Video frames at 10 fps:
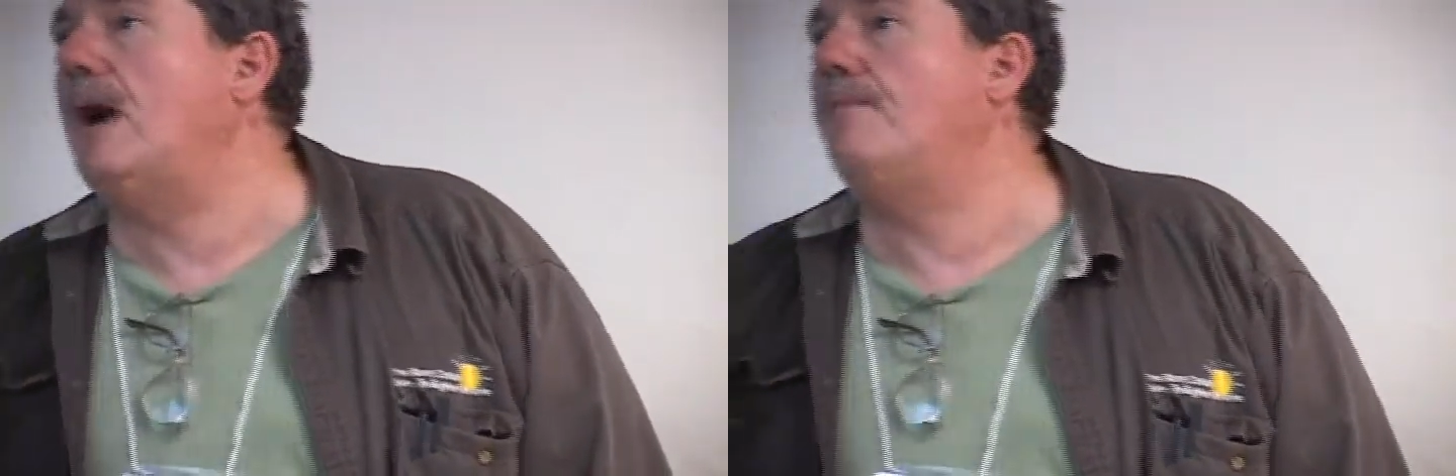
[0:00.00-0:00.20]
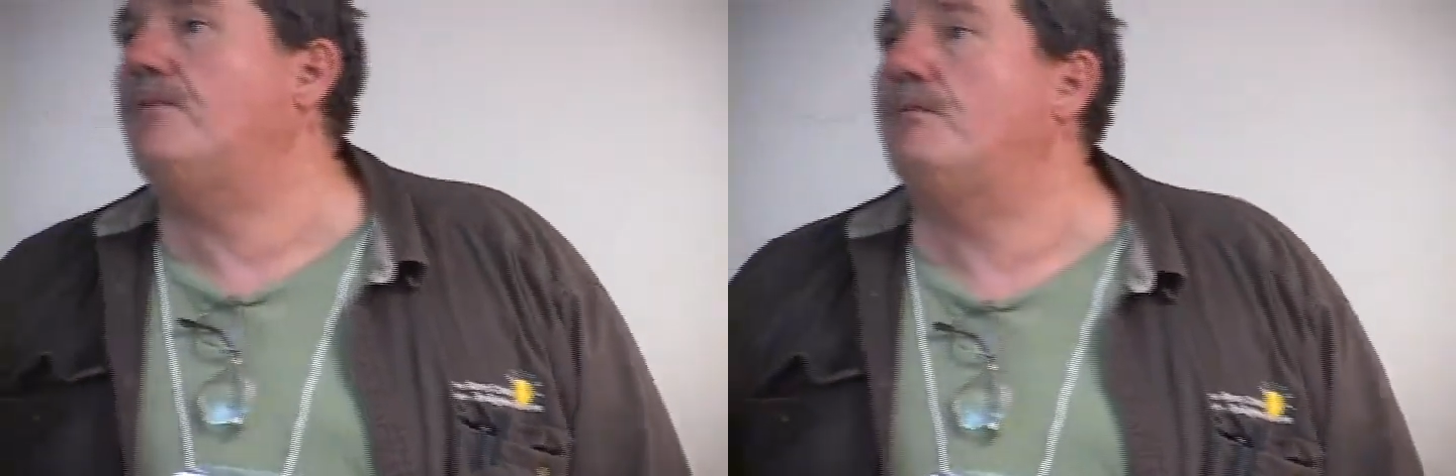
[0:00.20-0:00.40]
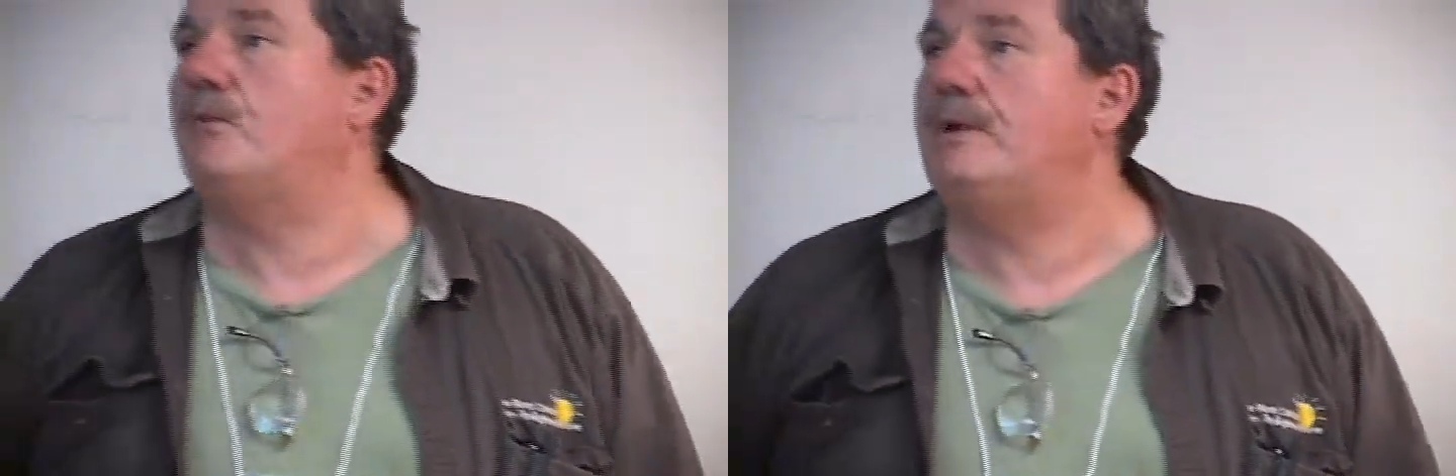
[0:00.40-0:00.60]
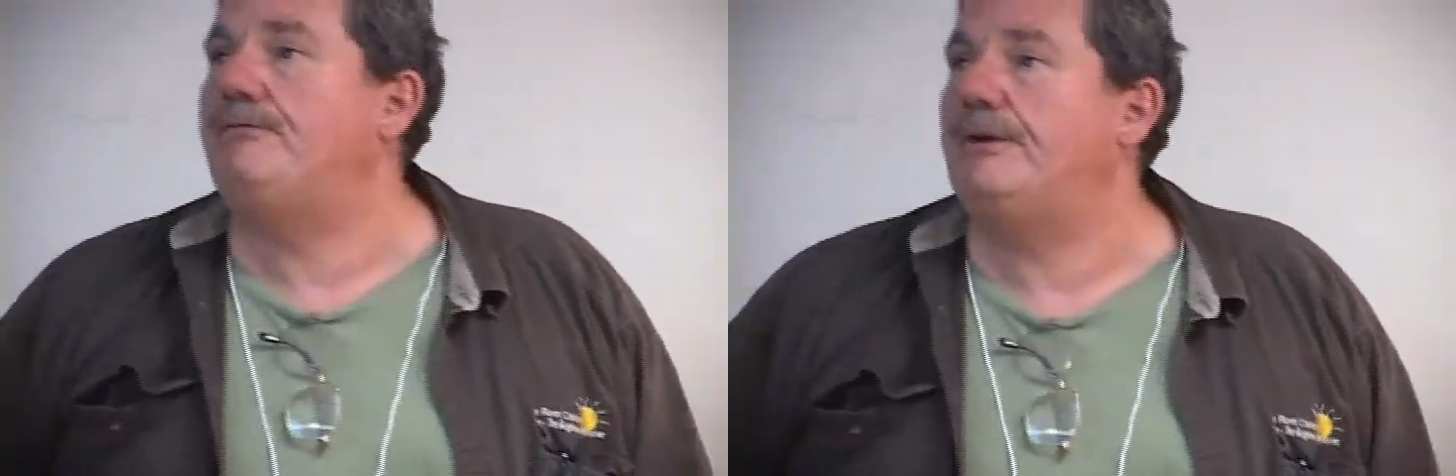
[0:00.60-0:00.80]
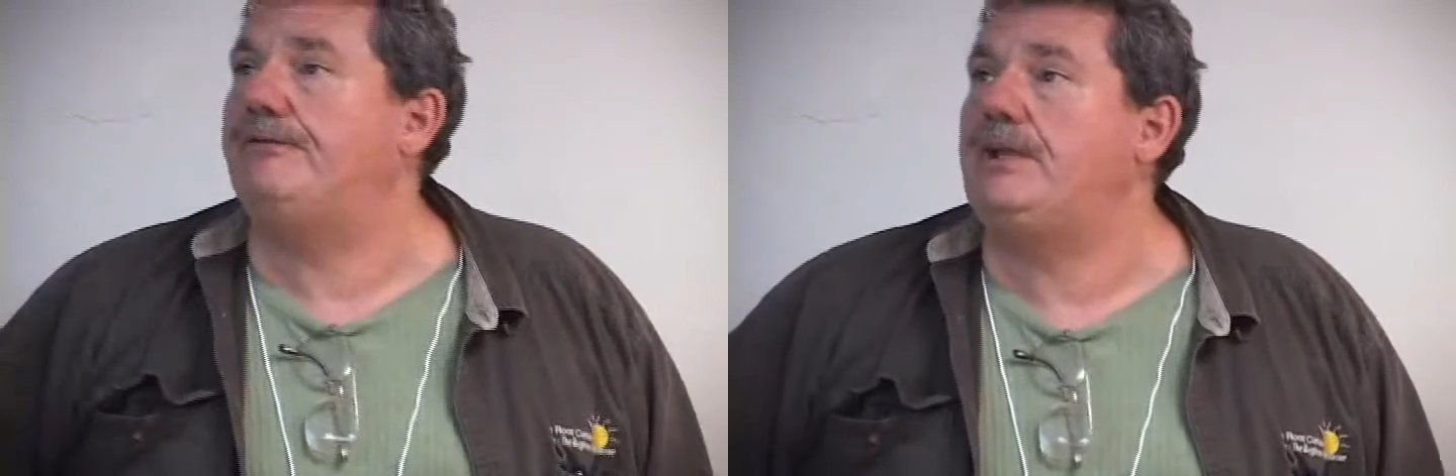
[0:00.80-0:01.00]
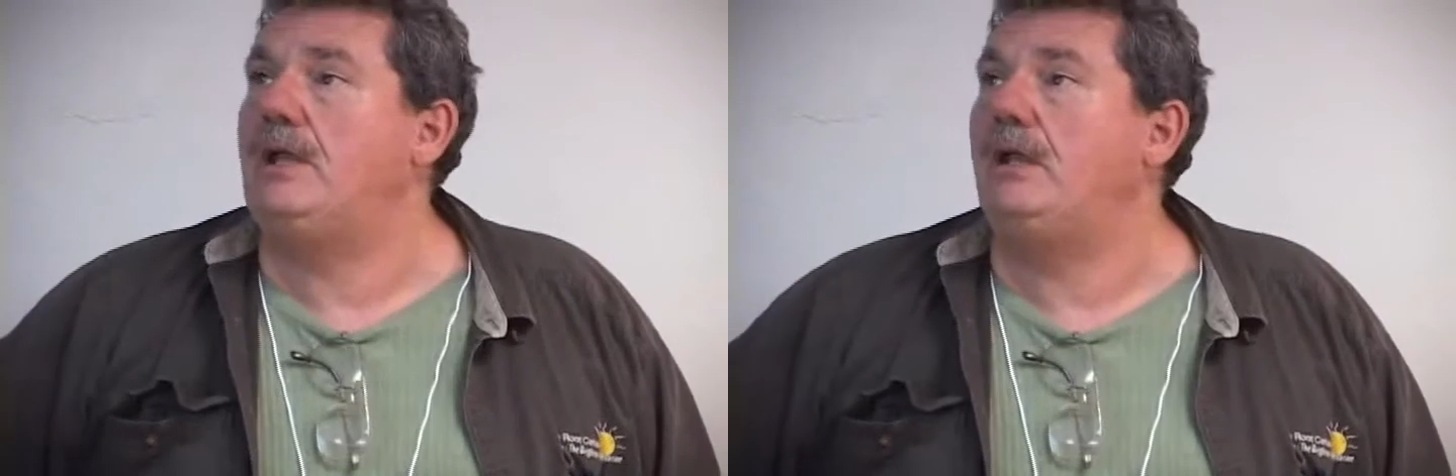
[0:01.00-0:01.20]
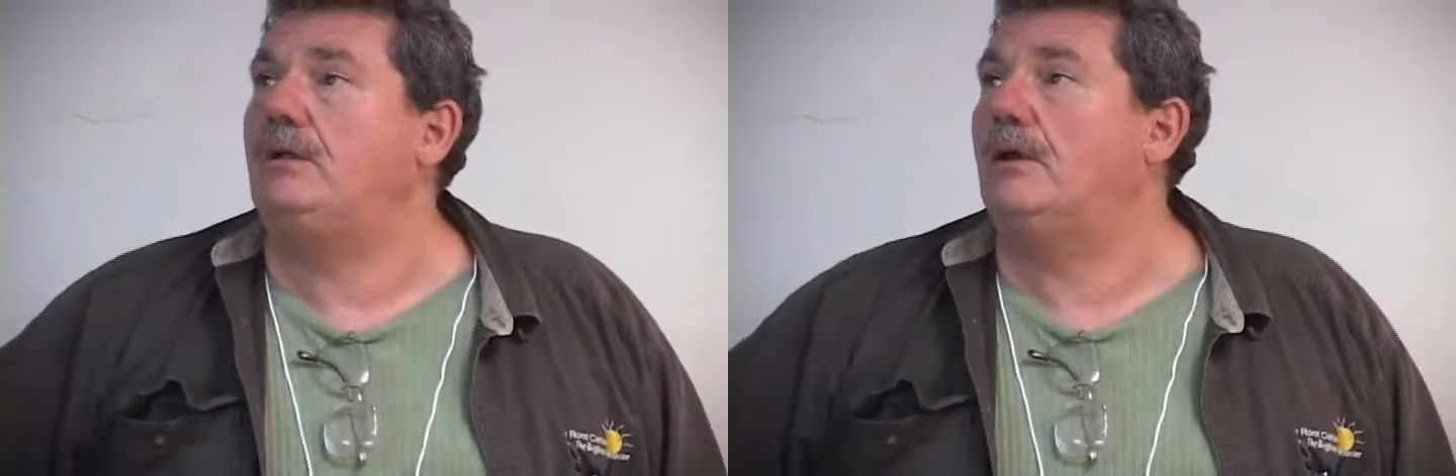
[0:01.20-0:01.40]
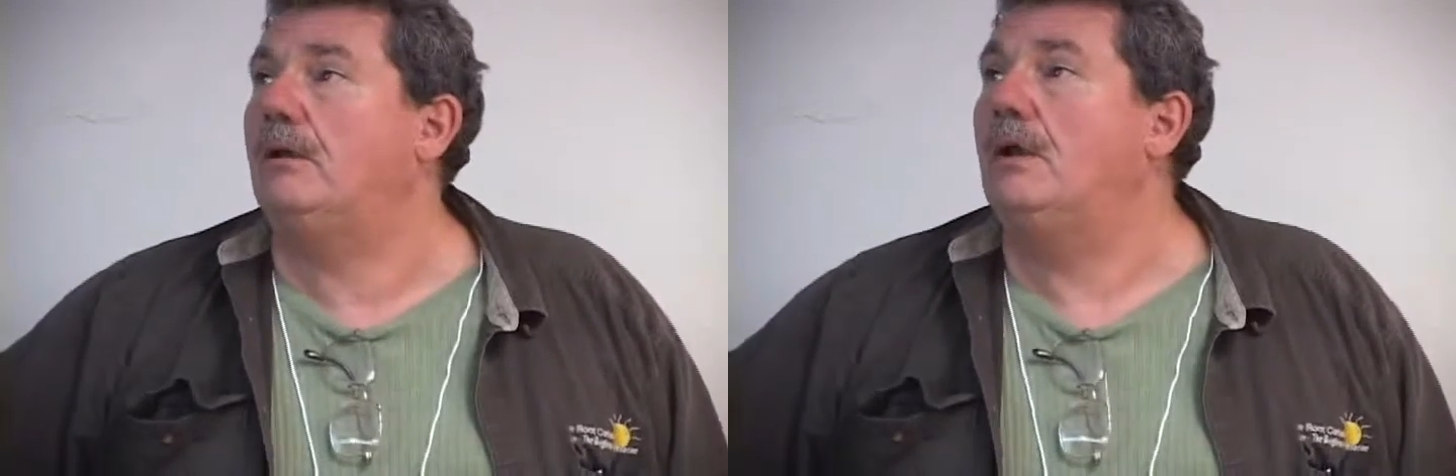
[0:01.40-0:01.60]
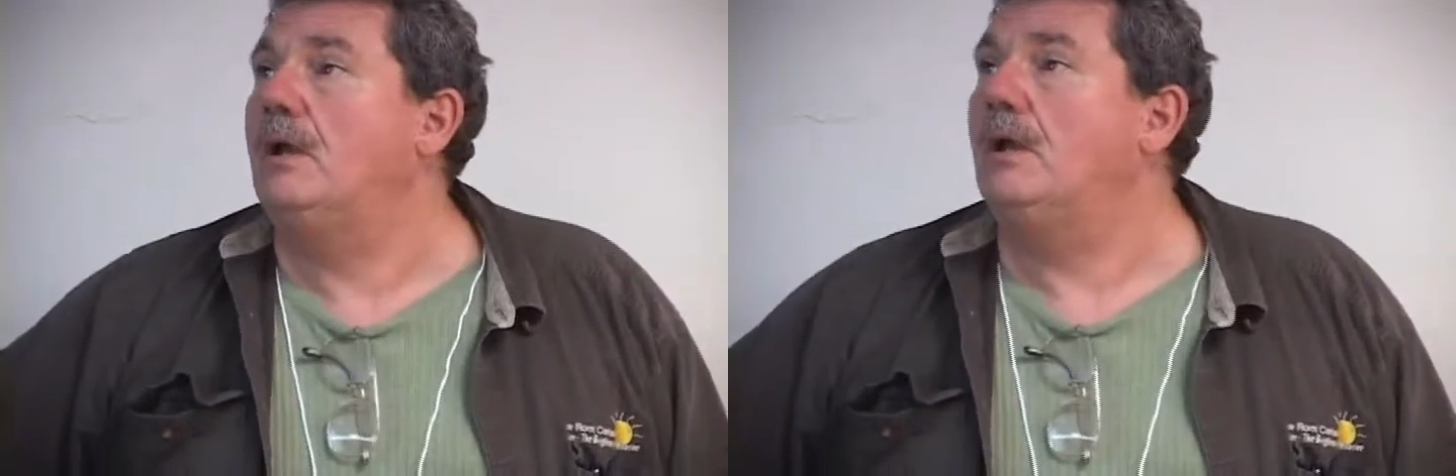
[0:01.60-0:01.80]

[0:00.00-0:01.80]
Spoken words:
dropped from $350 to